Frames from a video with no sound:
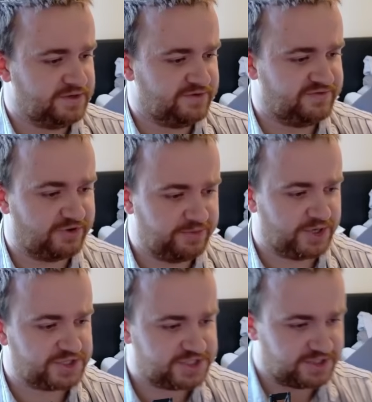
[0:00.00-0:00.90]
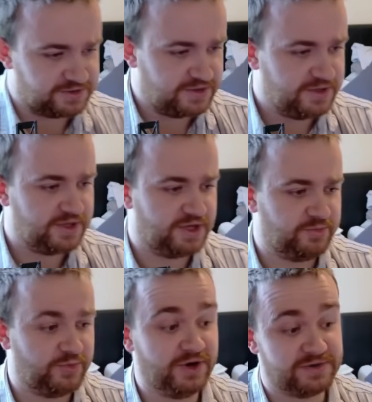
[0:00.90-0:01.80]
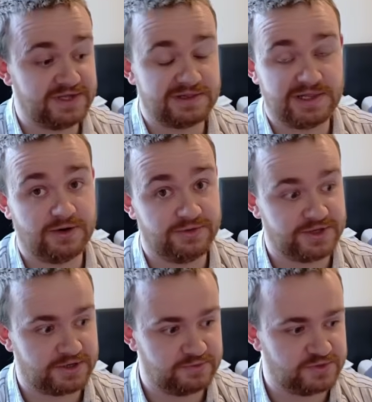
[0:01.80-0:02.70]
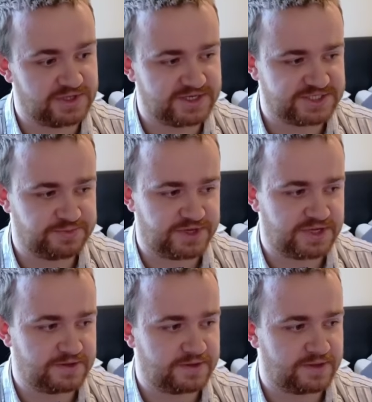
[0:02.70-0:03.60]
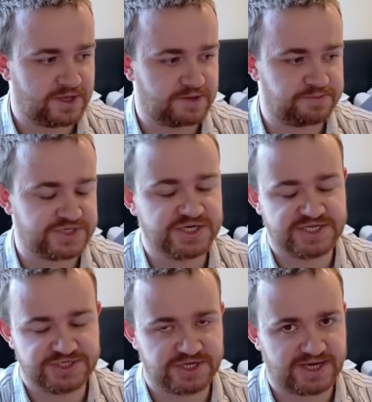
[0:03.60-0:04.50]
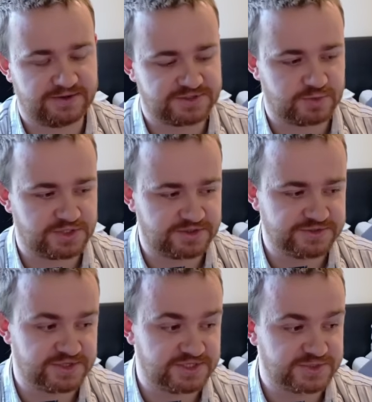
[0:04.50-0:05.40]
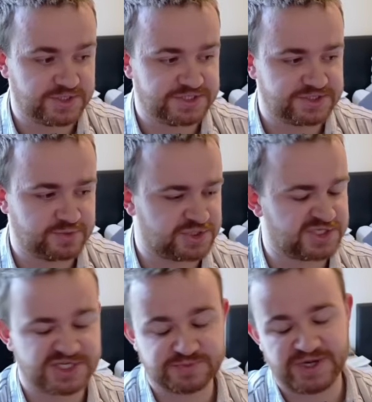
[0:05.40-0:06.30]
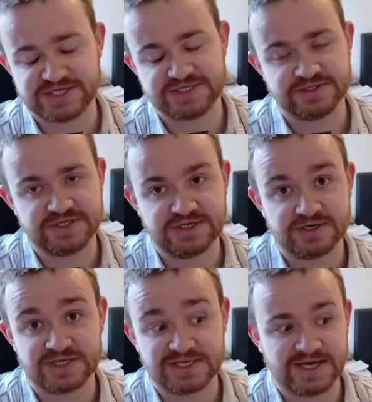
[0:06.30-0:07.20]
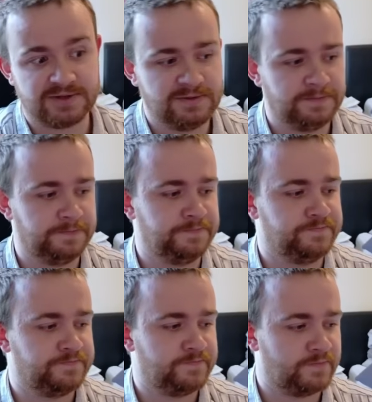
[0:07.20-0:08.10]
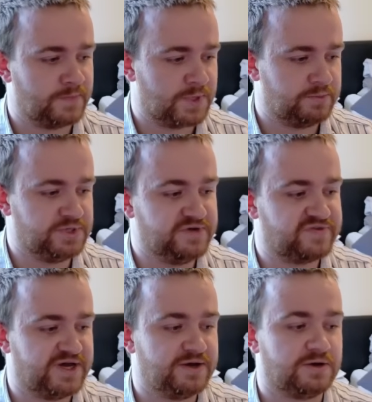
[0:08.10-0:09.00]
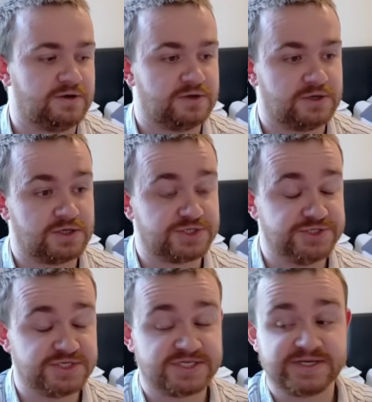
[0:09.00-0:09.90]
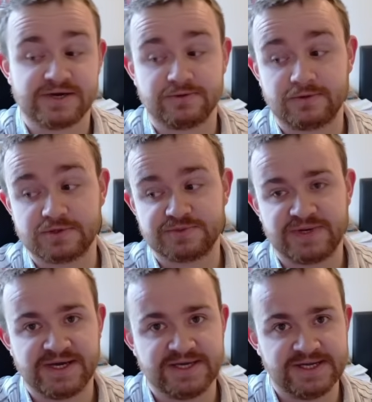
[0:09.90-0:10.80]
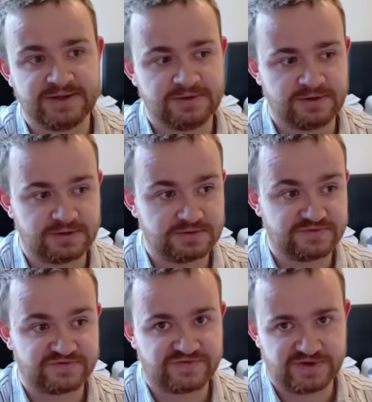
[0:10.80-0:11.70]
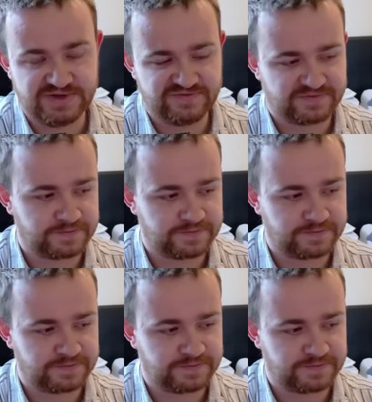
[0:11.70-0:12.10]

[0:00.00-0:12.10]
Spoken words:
Very much so. But we are a little lower than I would like to be. Potentially should have countered one of those early swings. Was just expecting the Nell. But if they are choosing to now not play a Nell on 5,